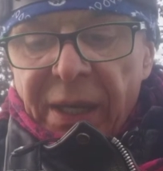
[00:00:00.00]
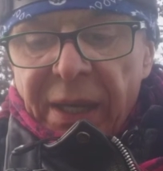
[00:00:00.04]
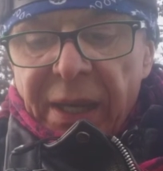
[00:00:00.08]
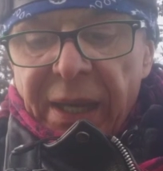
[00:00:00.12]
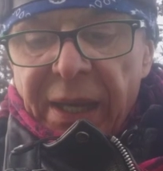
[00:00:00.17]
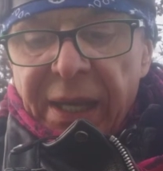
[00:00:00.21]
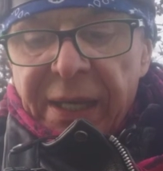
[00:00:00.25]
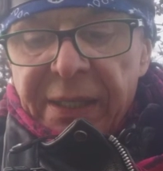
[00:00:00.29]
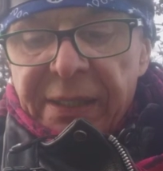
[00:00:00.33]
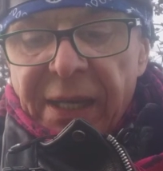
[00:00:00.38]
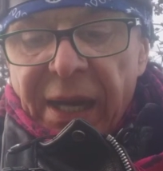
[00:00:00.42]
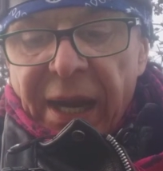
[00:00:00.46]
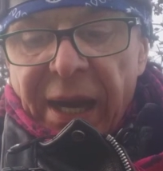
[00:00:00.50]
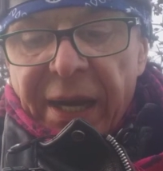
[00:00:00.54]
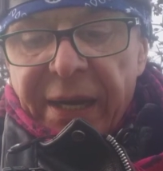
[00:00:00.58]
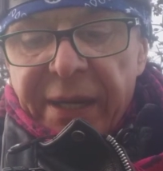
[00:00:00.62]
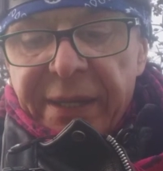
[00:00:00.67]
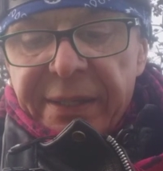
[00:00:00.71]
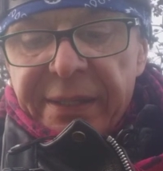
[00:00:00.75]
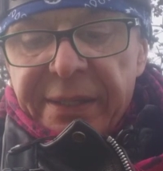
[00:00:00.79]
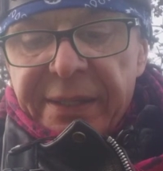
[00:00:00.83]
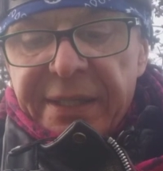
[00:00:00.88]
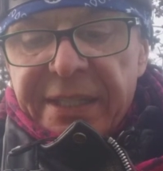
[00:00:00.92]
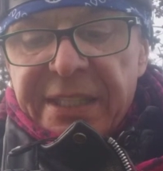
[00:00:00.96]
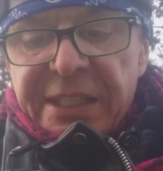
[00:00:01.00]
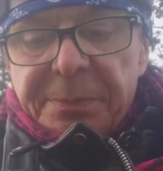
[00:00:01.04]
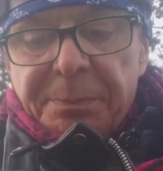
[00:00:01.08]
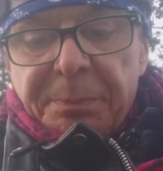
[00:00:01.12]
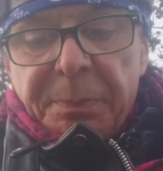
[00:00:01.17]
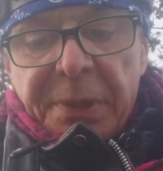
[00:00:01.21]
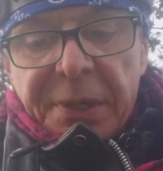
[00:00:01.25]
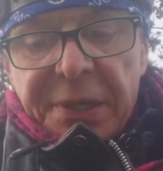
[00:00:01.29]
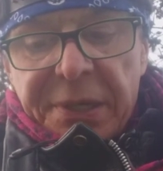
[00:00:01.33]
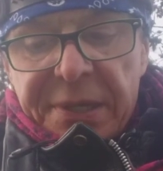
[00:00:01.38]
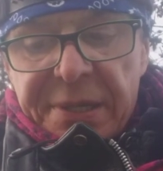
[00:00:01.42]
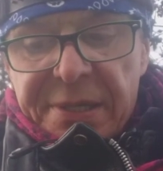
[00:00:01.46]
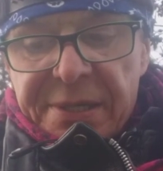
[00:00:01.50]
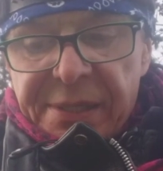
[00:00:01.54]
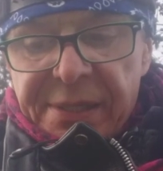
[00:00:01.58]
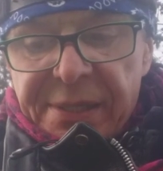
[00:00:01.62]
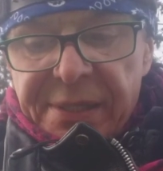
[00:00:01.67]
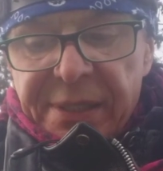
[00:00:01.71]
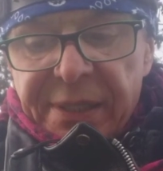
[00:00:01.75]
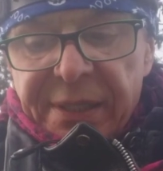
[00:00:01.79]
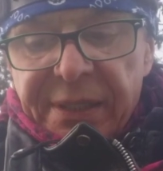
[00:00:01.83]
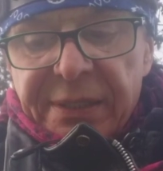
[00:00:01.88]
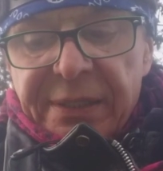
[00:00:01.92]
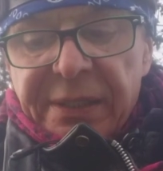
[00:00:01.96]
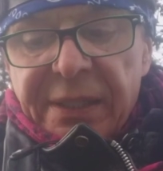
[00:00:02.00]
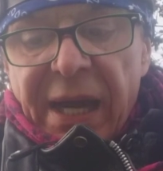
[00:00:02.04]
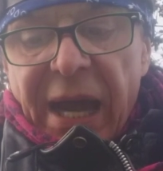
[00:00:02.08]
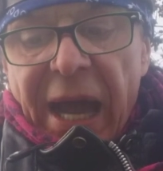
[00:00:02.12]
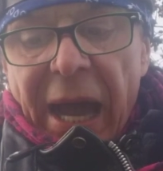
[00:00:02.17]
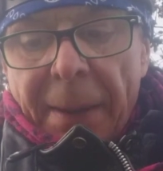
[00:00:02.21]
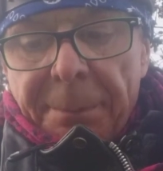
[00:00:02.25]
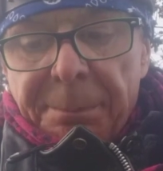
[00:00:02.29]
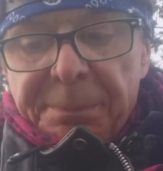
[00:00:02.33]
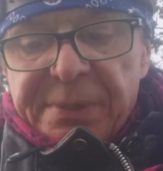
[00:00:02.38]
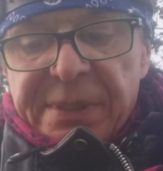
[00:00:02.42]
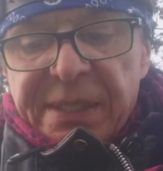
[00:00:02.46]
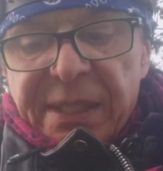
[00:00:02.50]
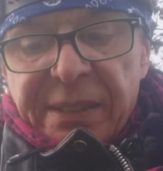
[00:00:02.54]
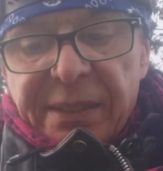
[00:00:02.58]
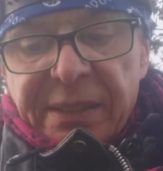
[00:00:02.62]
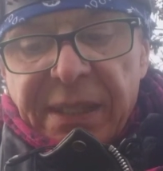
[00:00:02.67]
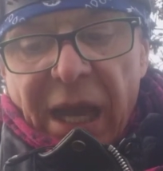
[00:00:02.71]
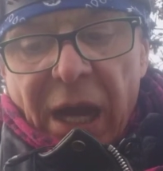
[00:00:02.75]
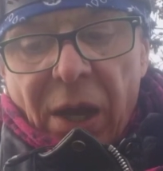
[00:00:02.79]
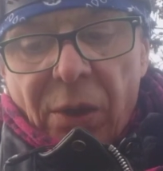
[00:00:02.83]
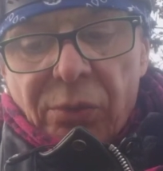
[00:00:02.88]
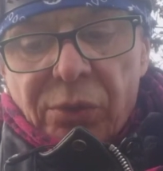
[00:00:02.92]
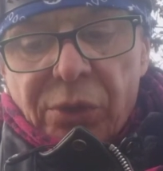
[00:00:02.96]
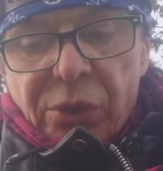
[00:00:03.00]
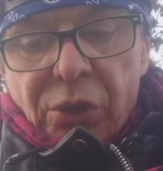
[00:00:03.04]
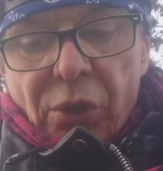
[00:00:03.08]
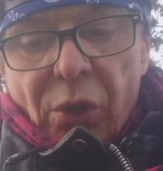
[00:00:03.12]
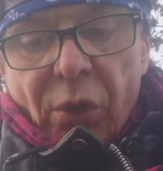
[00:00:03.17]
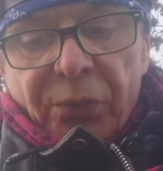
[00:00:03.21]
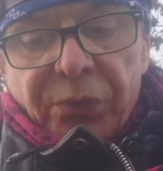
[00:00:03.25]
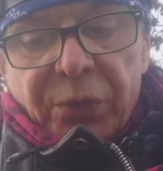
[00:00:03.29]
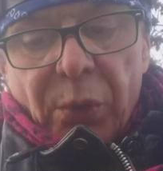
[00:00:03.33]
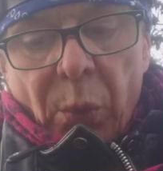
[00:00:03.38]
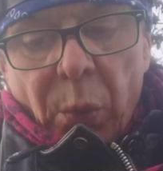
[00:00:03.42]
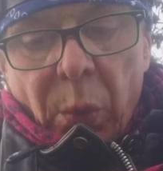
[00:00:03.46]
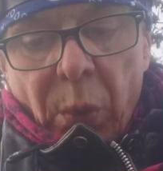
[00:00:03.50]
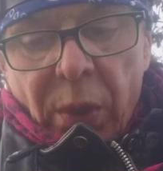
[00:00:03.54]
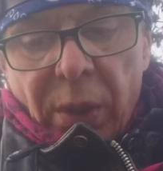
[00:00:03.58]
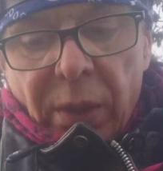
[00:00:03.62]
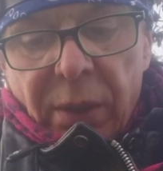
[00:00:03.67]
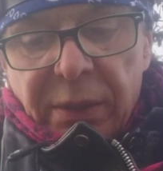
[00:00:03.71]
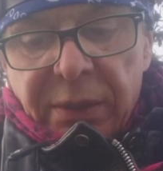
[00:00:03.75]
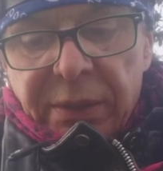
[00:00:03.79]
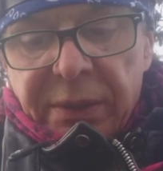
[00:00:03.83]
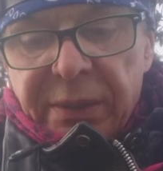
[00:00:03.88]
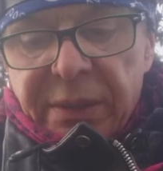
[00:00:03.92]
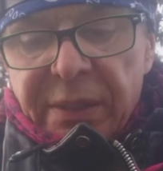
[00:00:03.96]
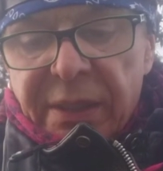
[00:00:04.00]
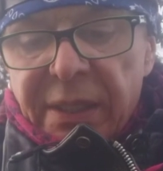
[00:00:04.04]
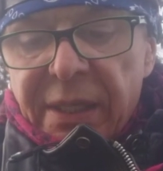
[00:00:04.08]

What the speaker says: and are experiencing the ups and downs of the world